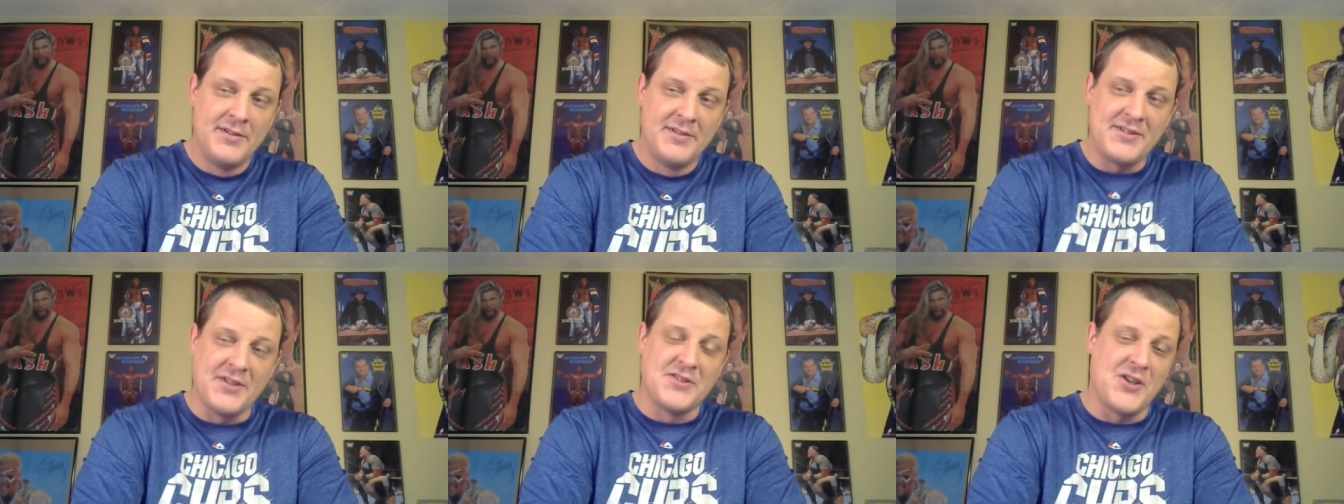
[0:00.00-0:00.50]

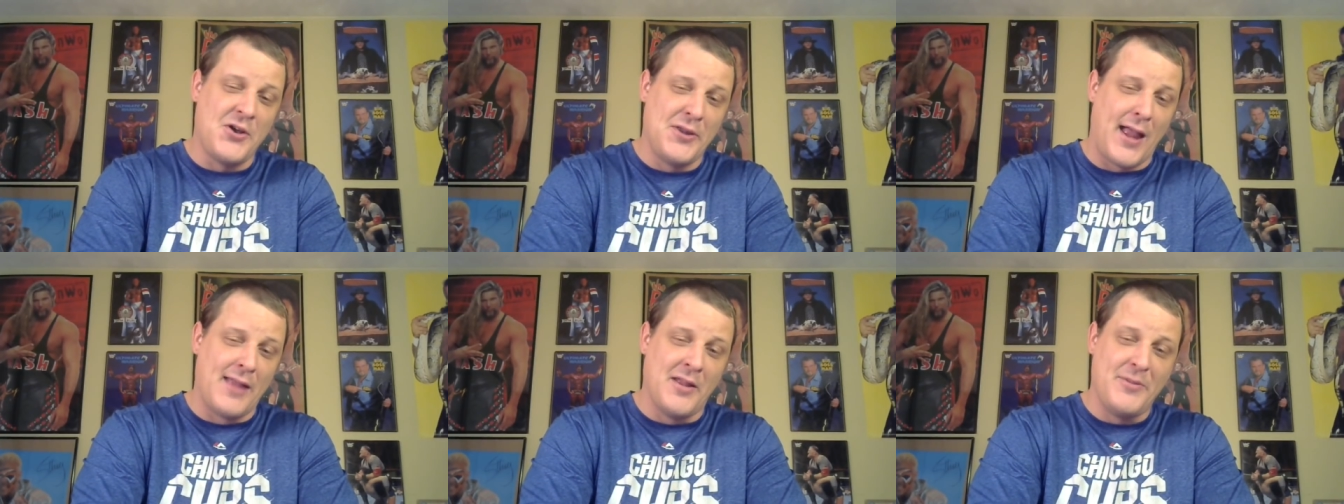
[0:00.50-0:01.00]
So hold
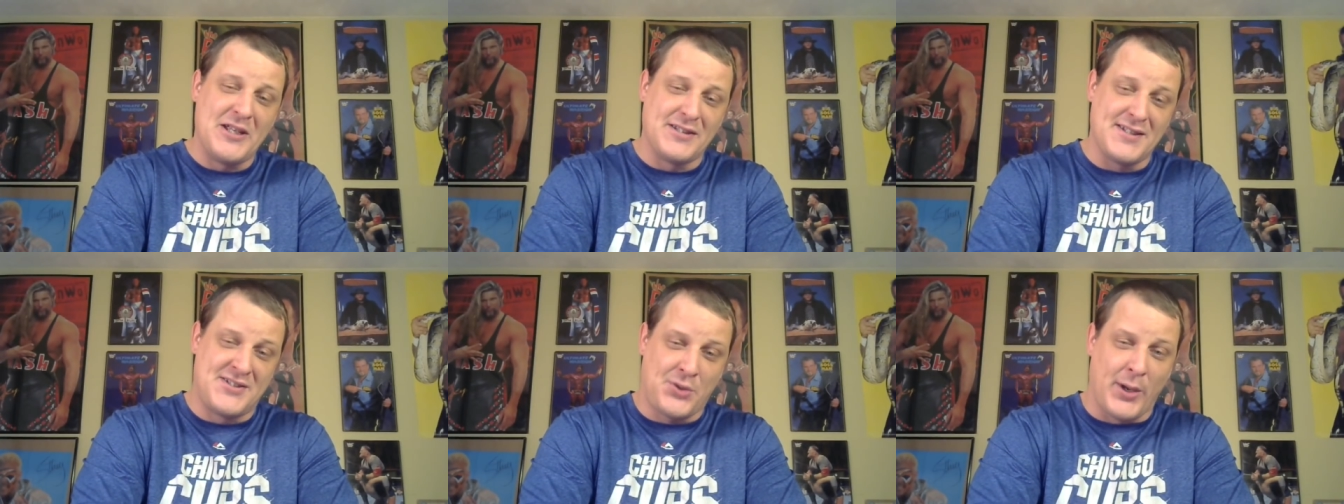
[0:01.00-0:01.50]
on. Let me get
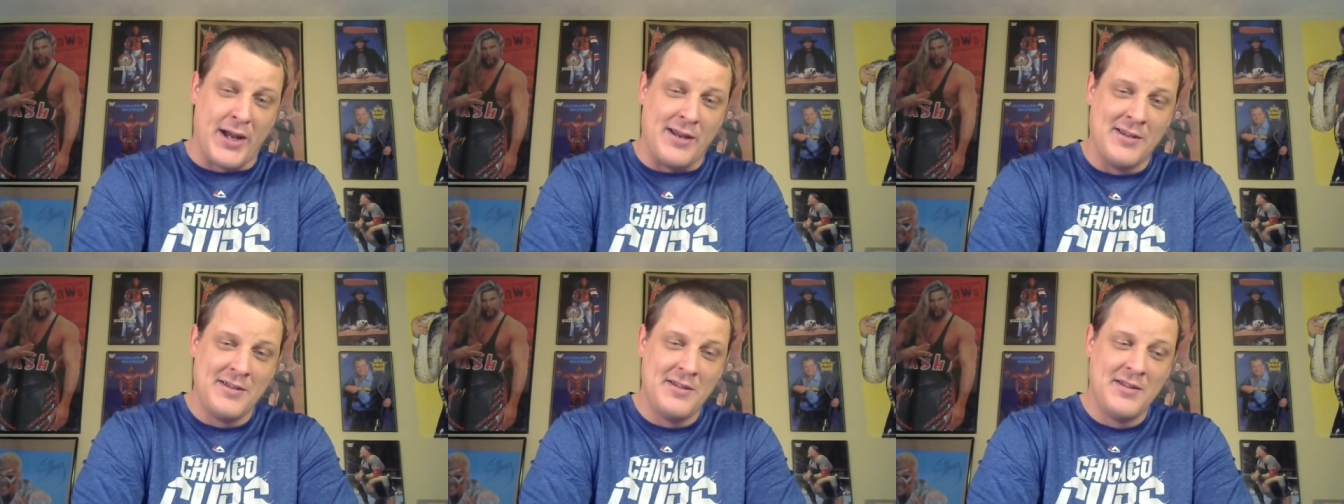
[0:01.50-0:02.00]
this straight.
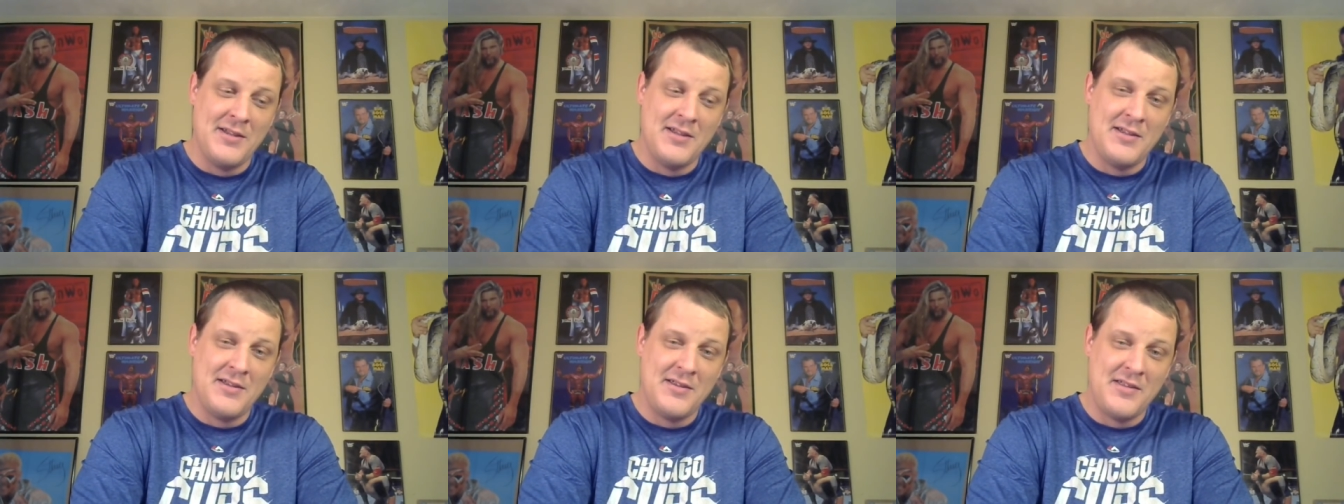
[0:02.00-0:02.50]

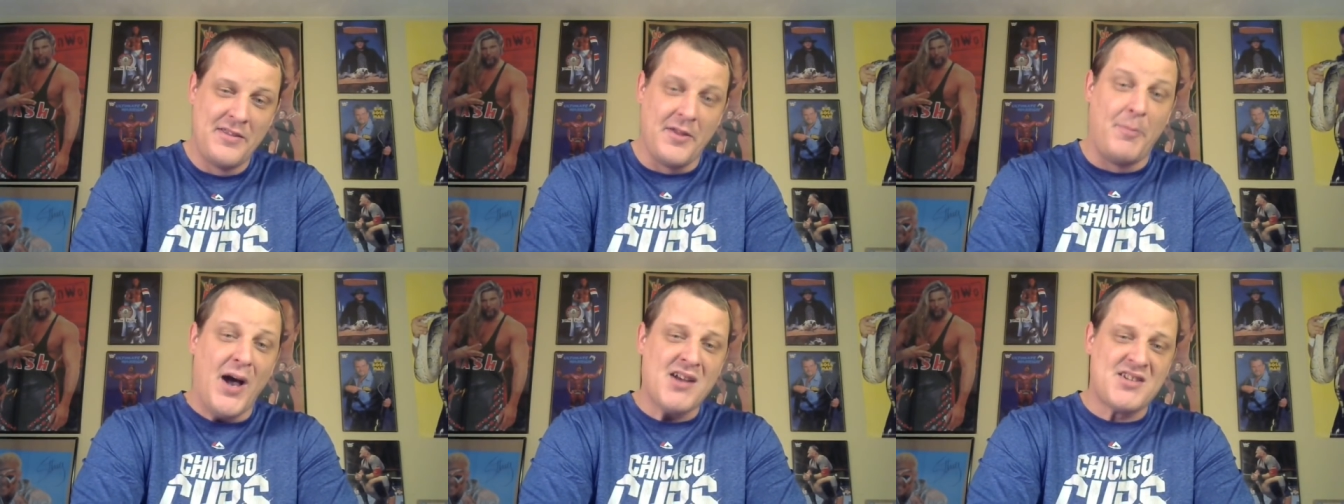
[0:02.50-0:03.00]
The
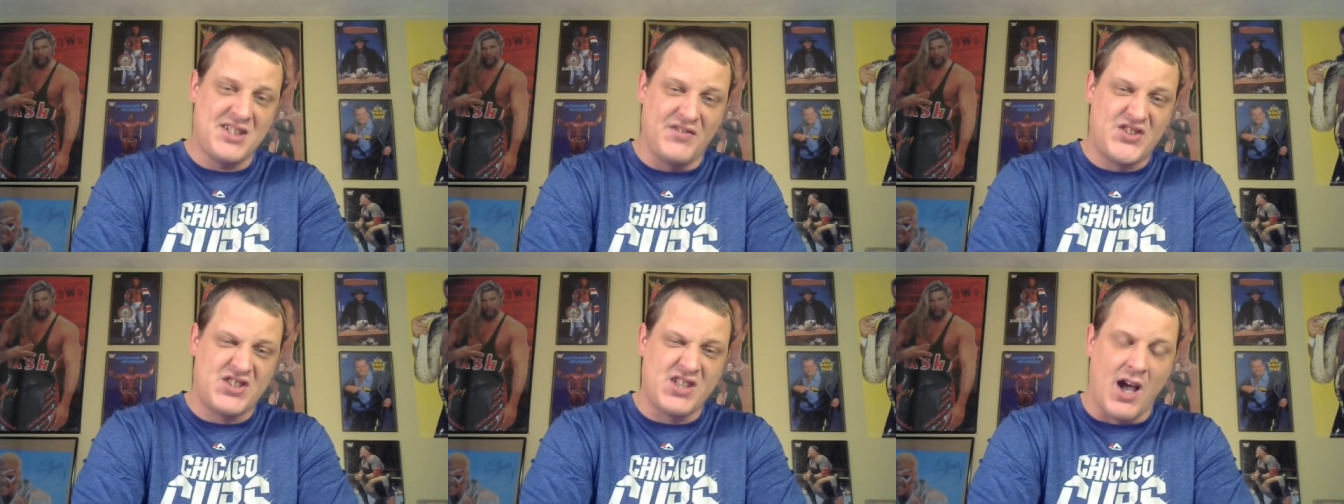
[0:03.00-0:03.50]
Bucks of
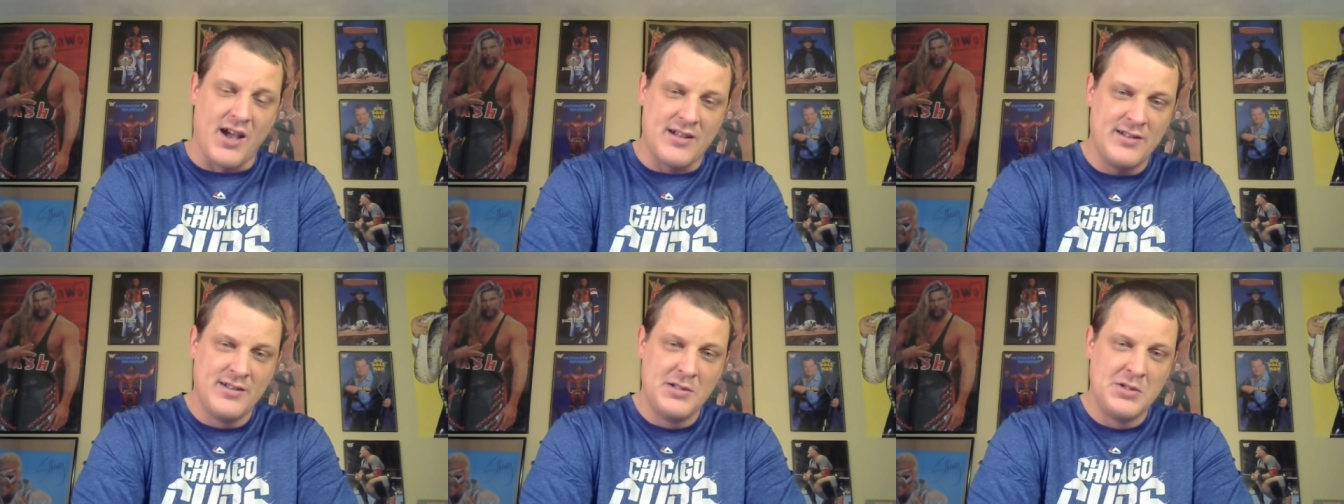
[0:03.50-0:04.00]
Suck.
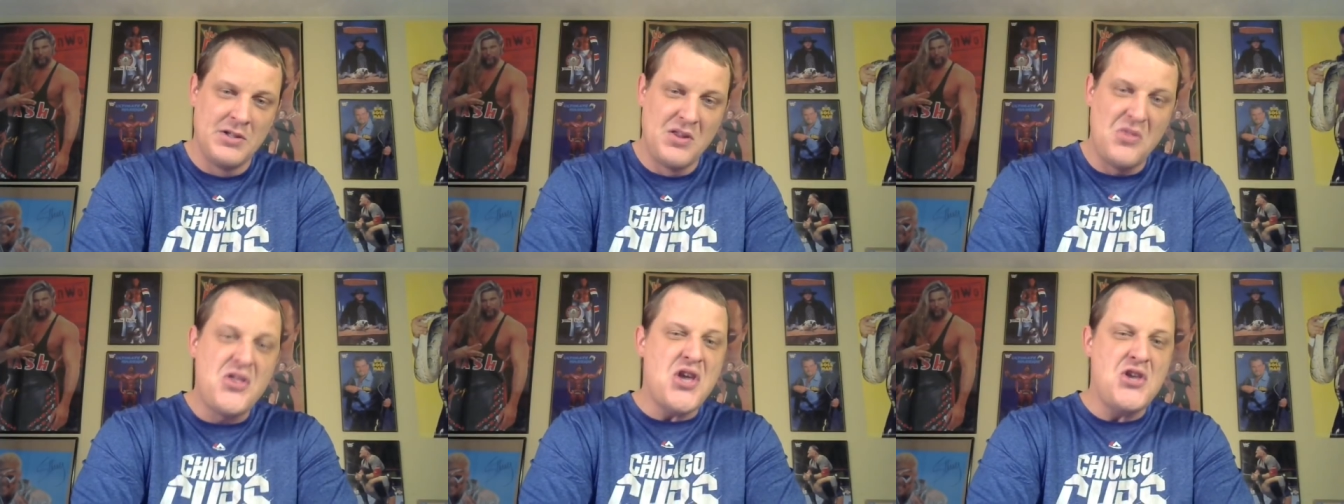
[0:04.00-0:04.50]

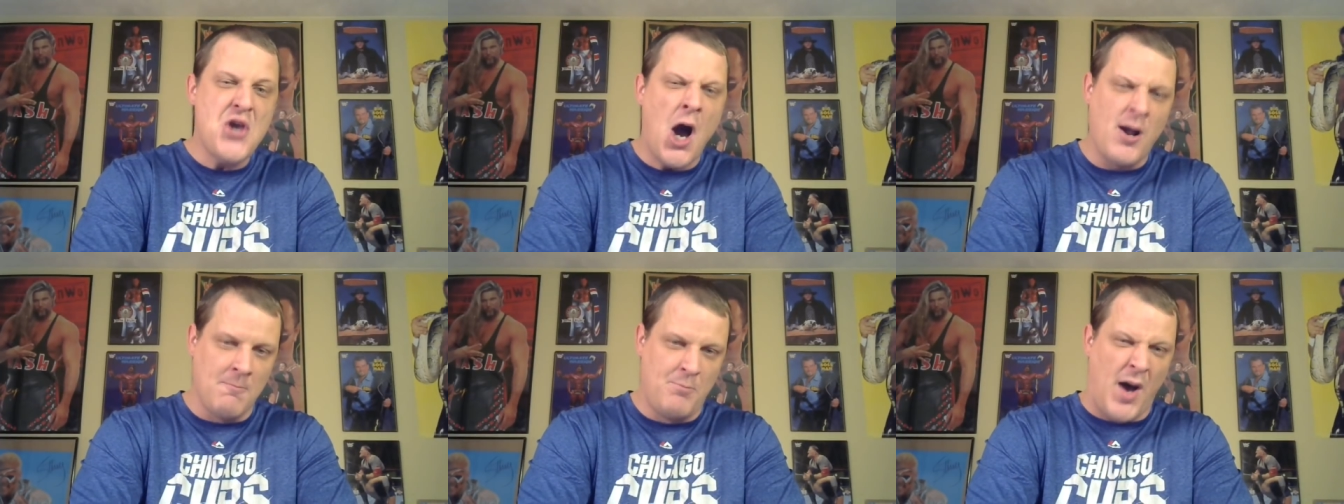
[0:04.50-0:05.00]
The
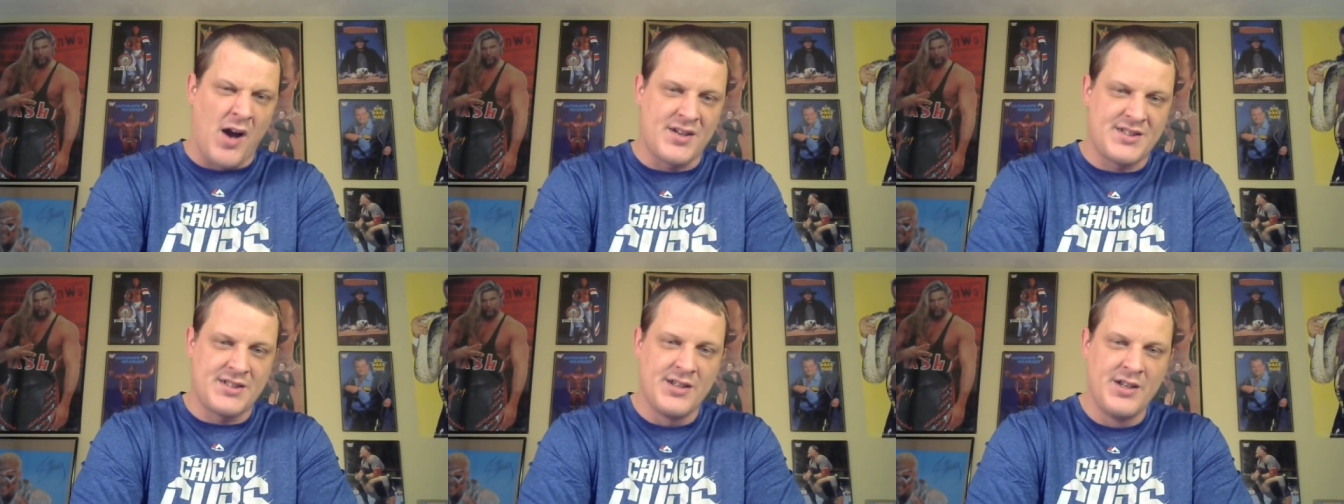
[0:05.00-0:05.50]
Young
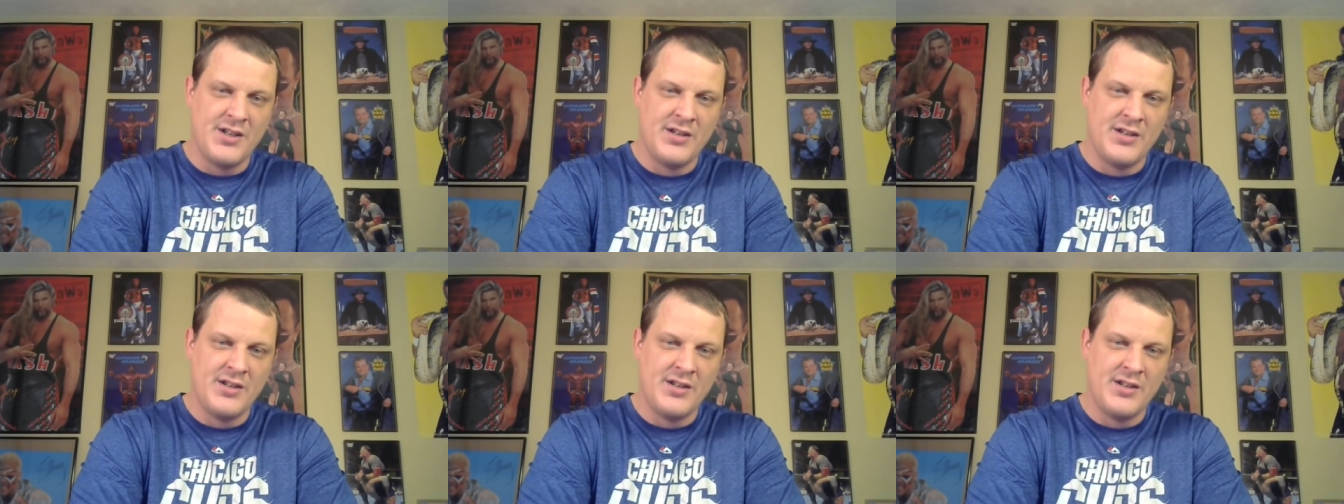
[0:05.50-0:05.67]
Bucks.